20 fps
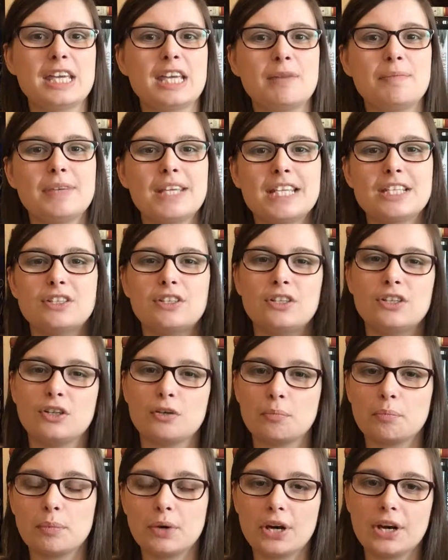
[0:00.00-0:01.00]
He meets a
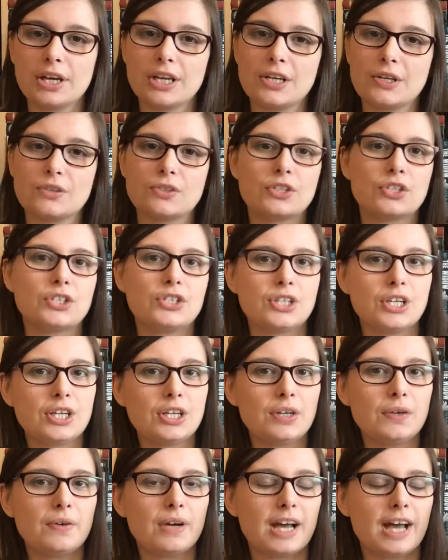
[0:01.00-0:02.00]
young boy who's a
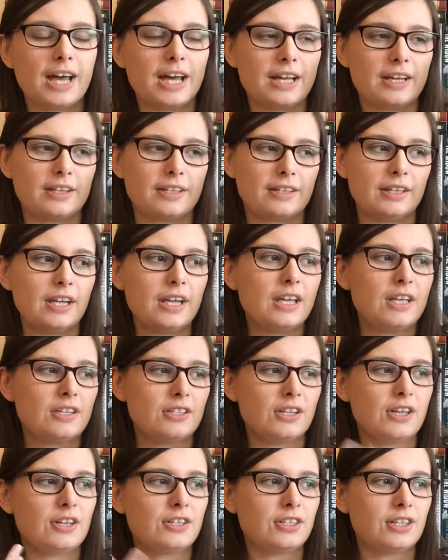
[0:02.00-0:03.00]
Jew, and
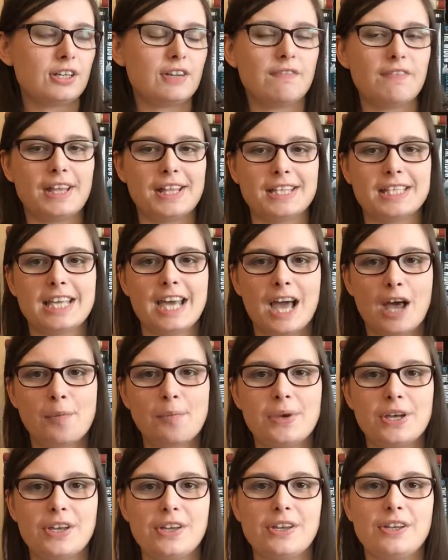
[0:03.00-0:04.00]
certain events
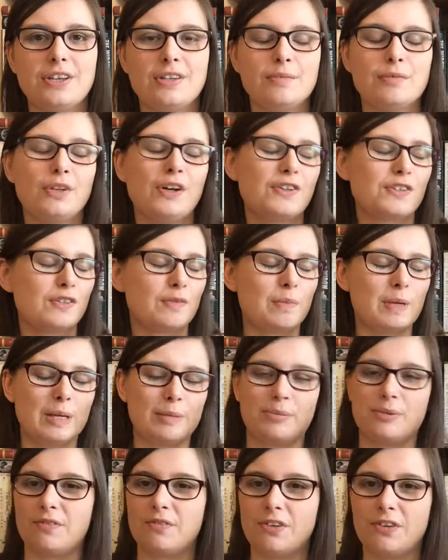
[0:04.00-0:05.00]
happen. Lots of
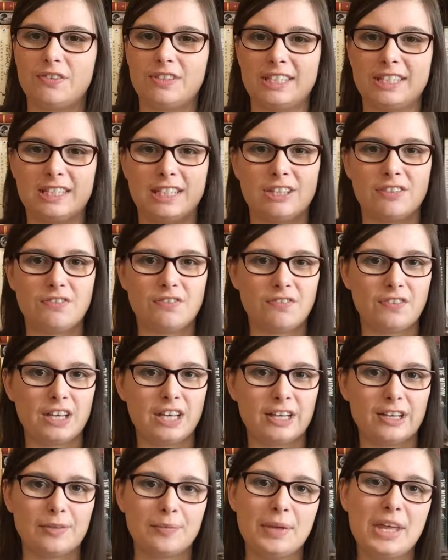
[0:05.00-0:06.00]
people have already seen the
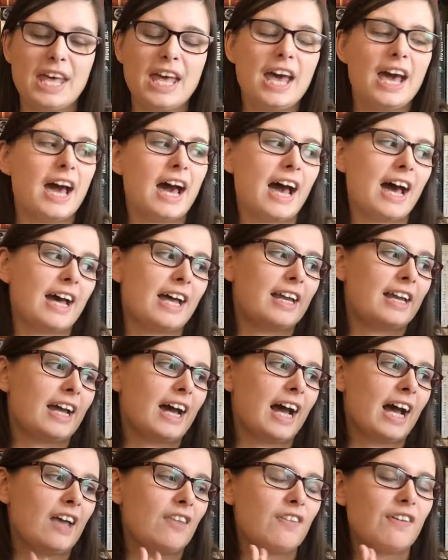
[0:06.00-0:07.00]
film, and
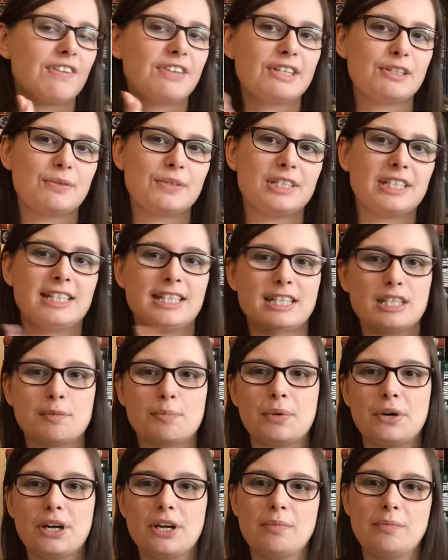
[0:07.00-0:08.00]
I thought this was a
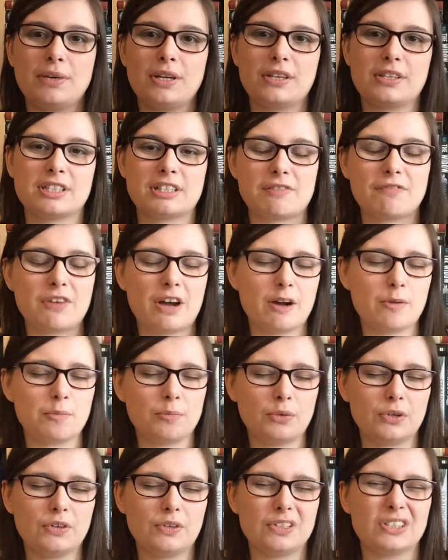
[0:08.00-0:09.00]
disappointment because I
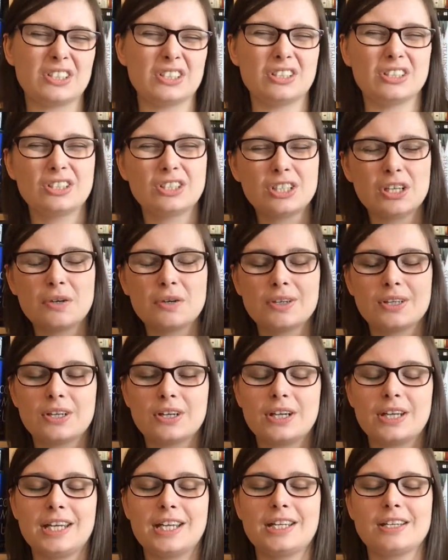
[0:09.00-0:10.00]
found Bruno so
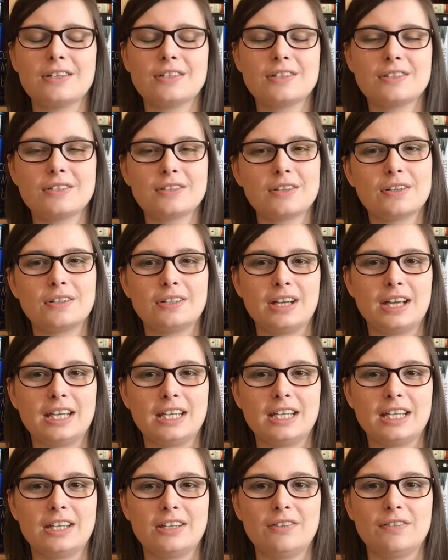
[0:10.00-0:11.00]
annoying, so
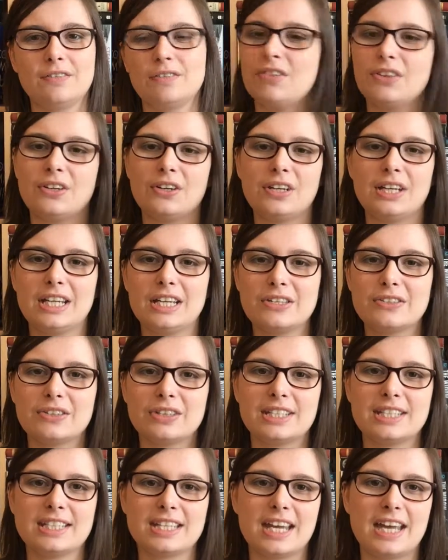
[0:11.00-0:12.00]
naive. Even though he is
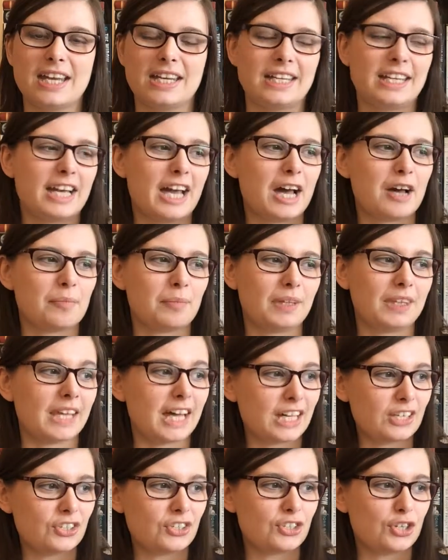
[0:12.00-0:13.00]
only 10, he can't be
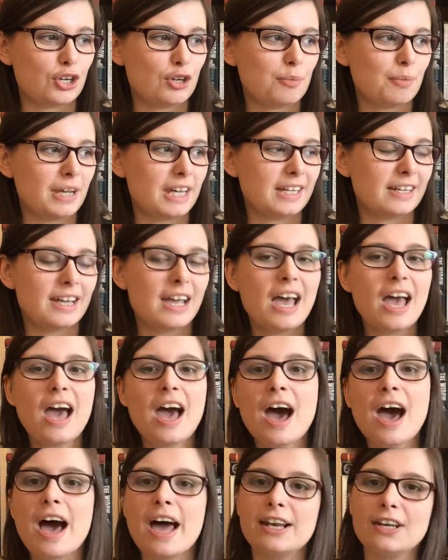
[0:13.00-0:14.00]
that stupid.
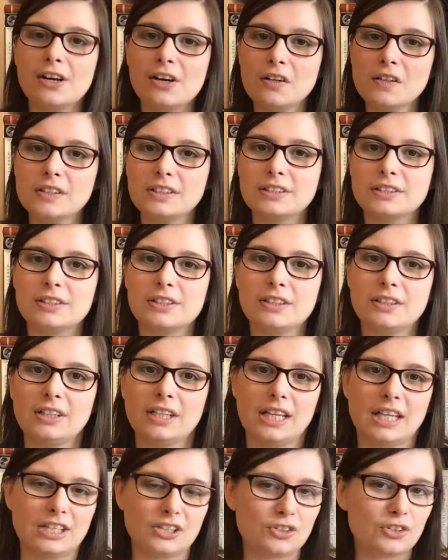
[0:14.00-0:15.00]
And also
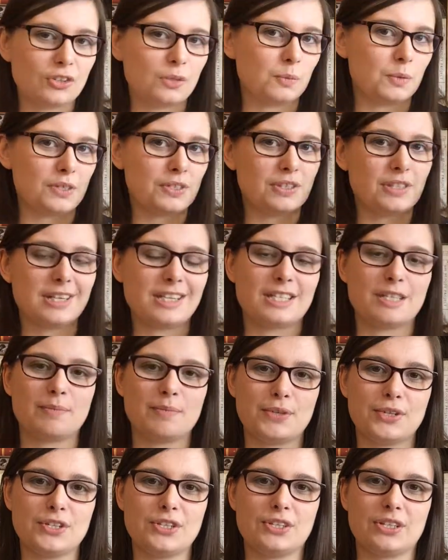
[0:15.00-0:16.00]
it just wasn't as
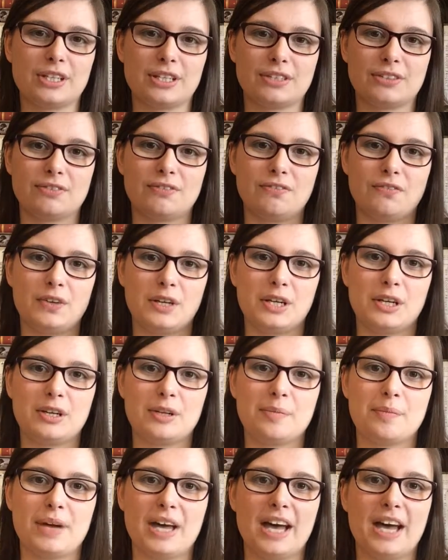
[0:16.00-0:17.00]
emotional as the
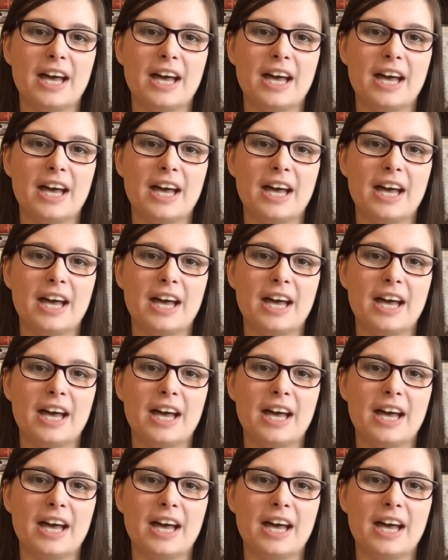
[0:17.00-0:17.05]
film.